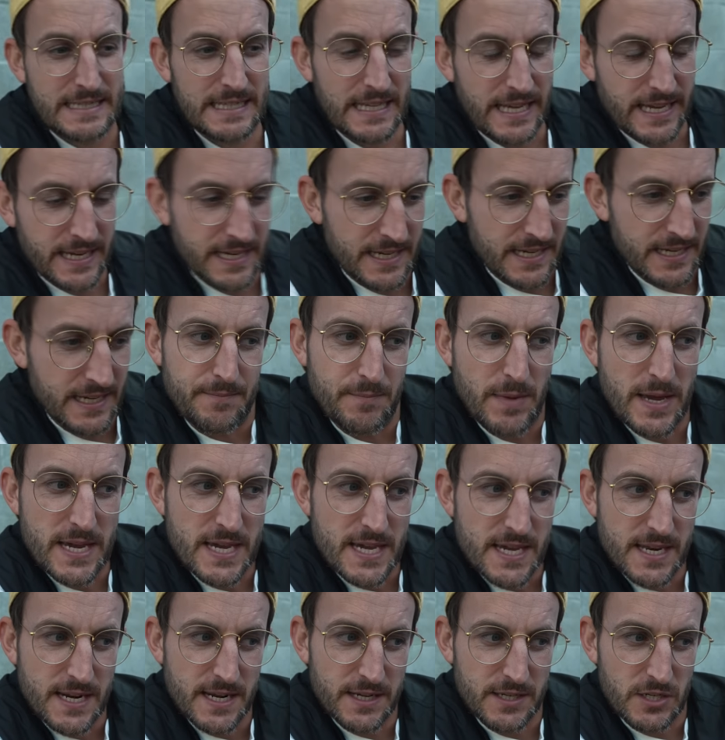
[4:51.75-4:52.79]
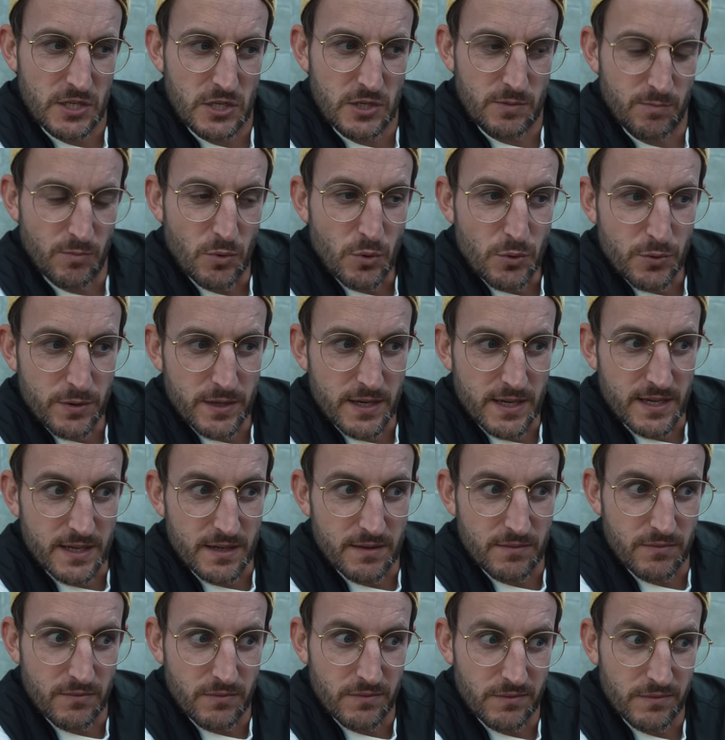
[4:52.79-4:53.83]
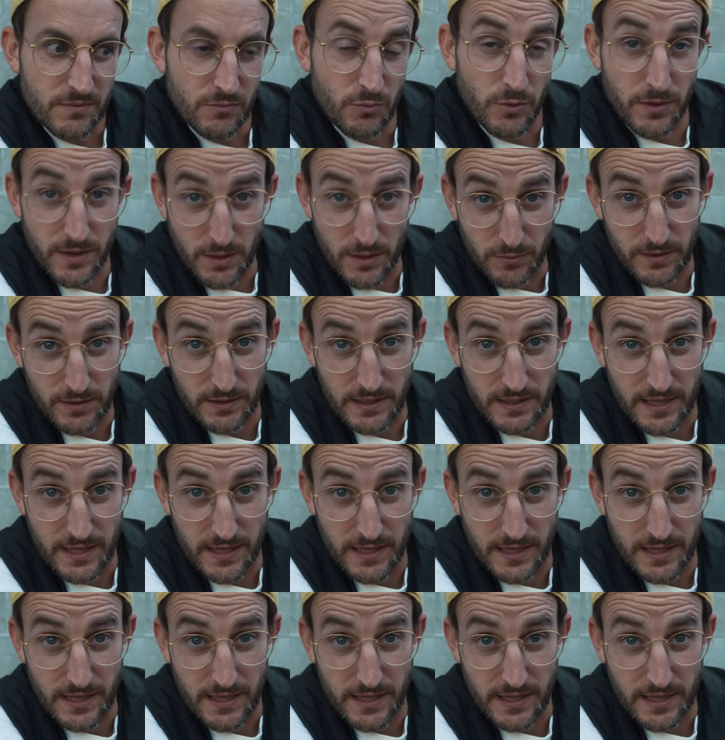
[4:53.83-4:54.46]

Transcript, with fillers: It's like making a smoothie without the